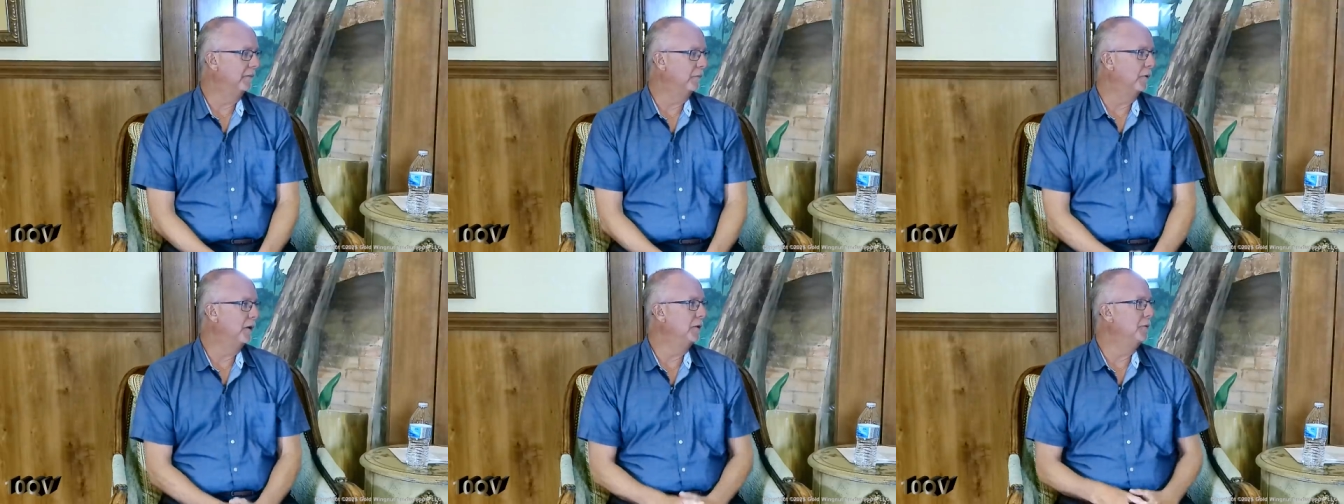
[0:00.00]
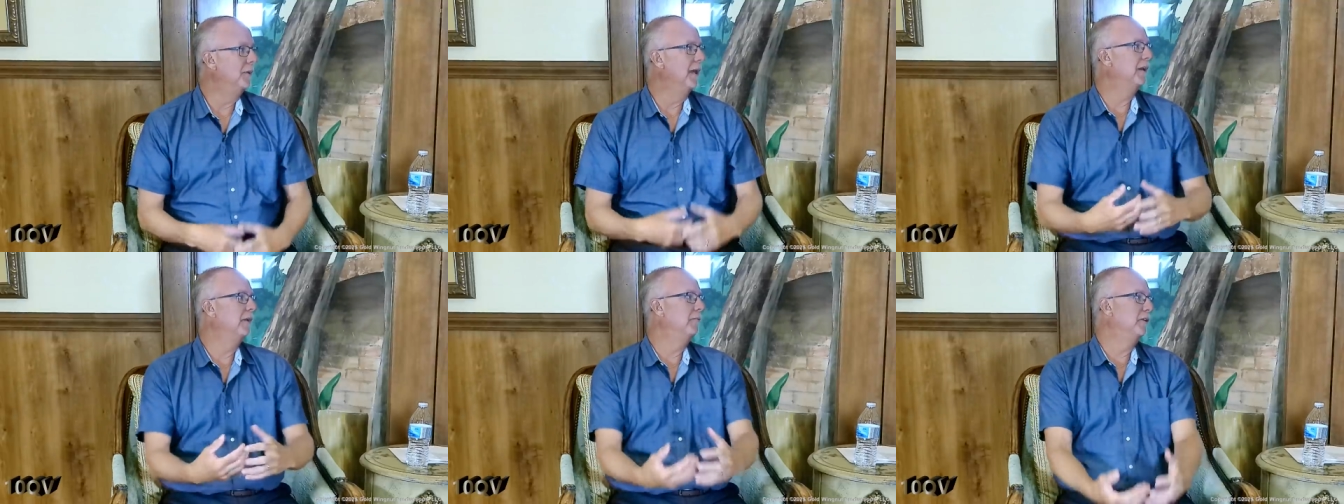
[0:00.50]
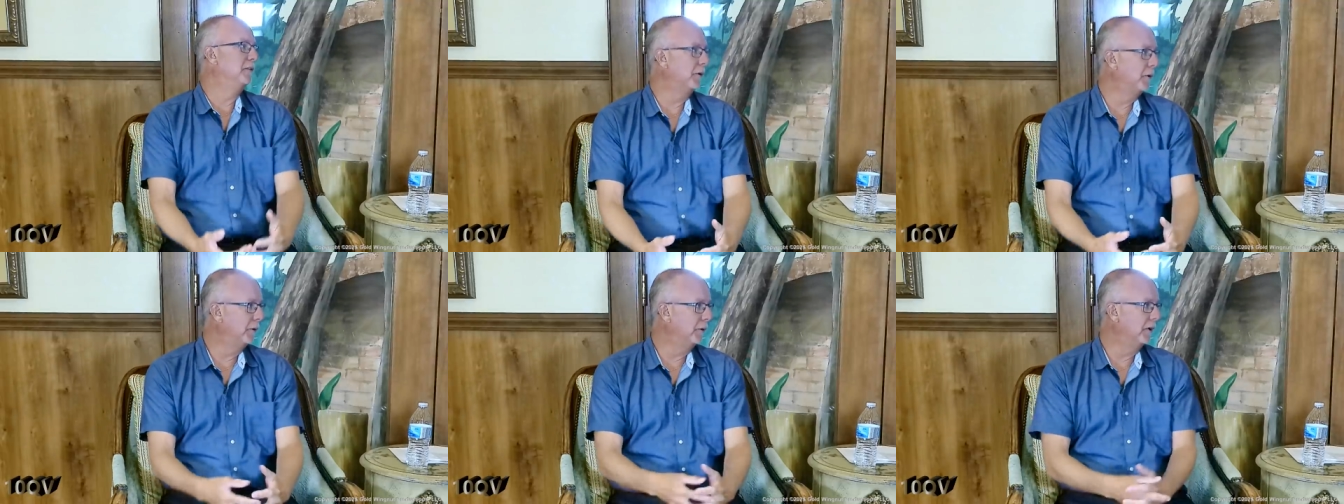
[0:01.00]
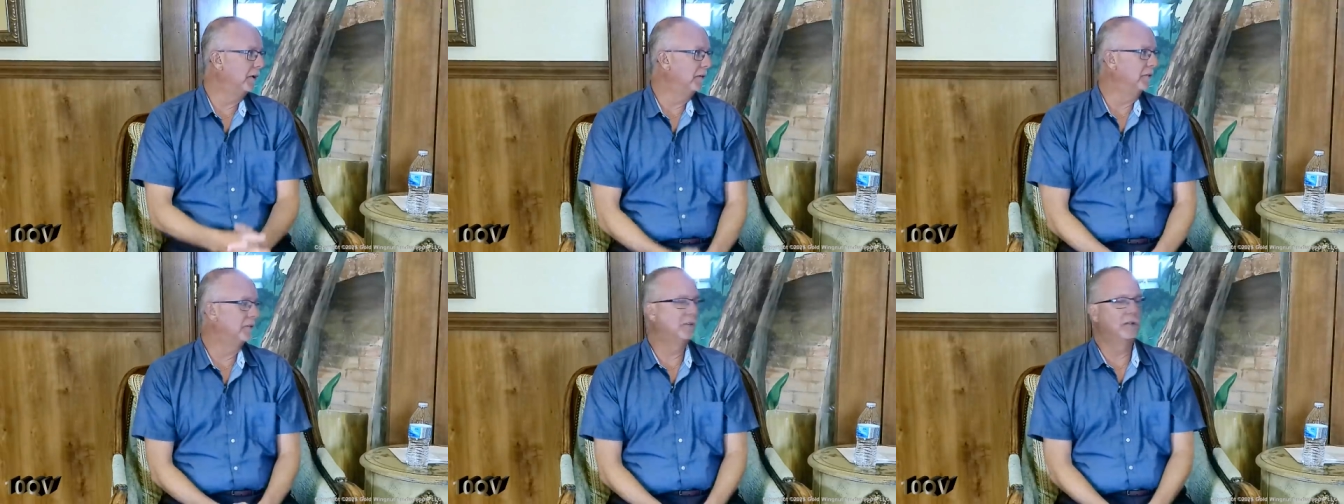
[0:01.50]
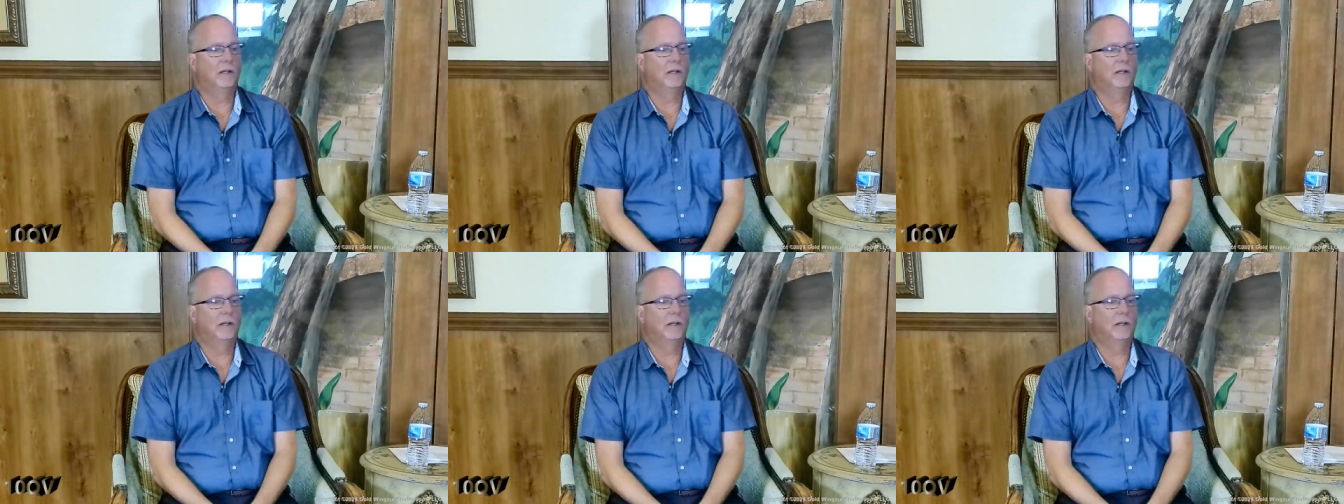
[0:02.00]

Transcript: what you get in return is